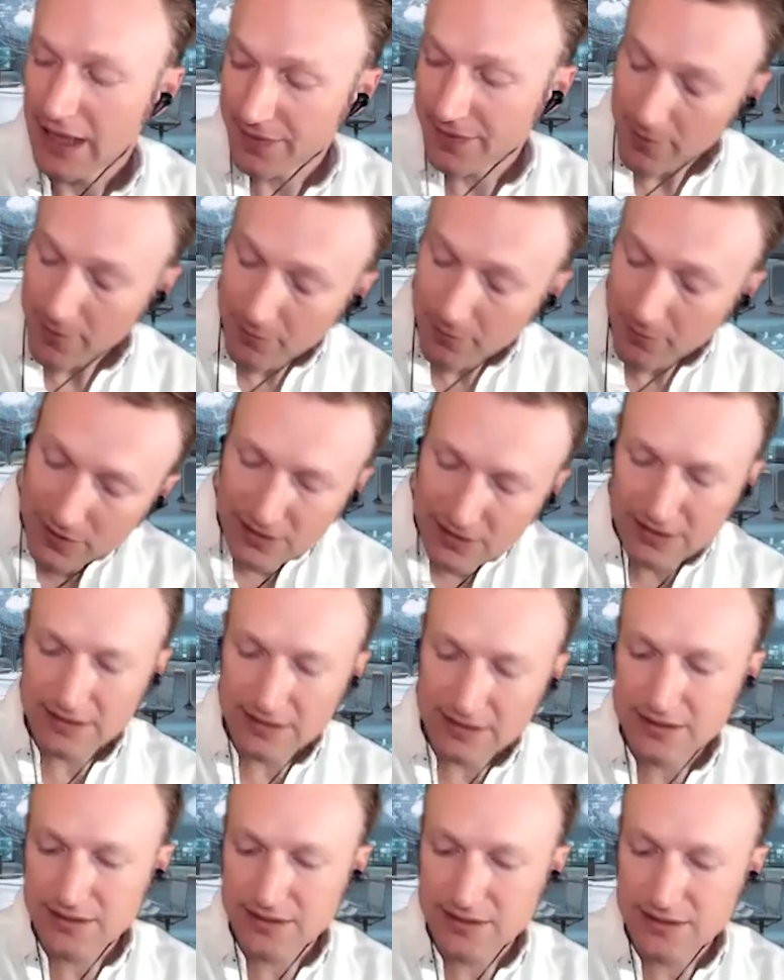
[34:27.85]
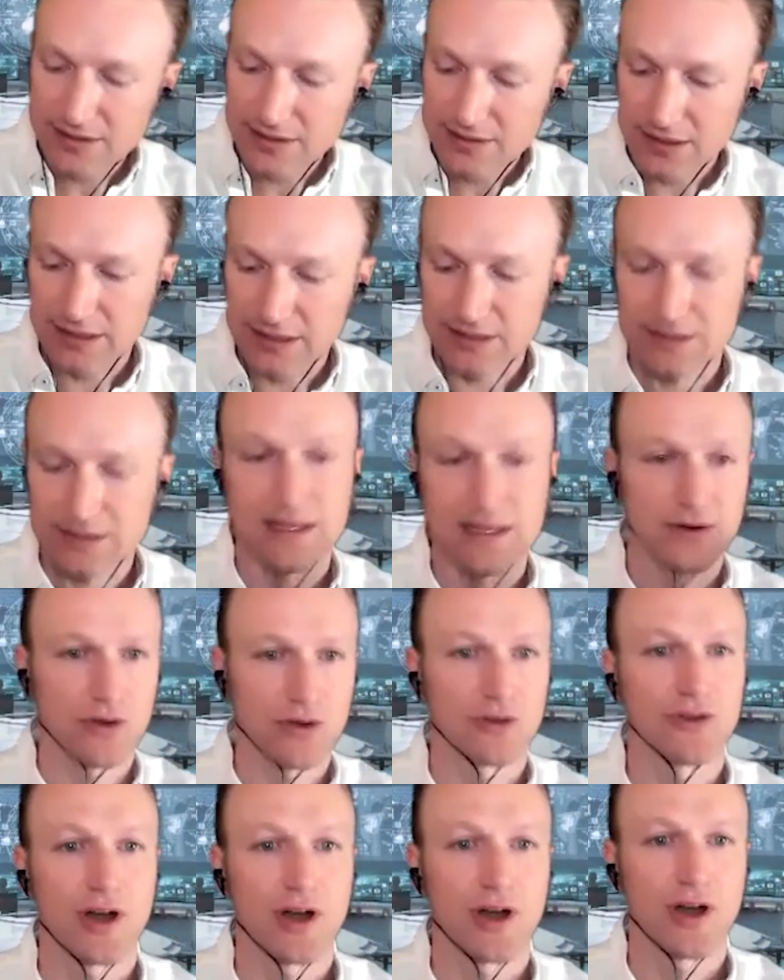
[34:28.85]
And that piece is now
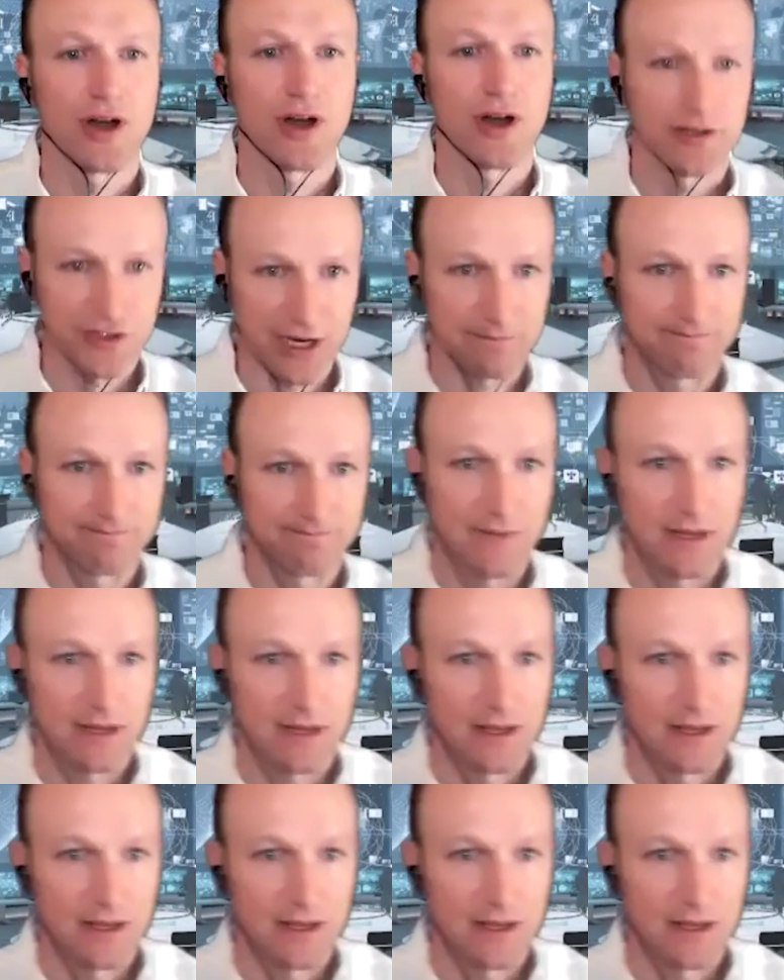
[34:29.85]
called Holochain.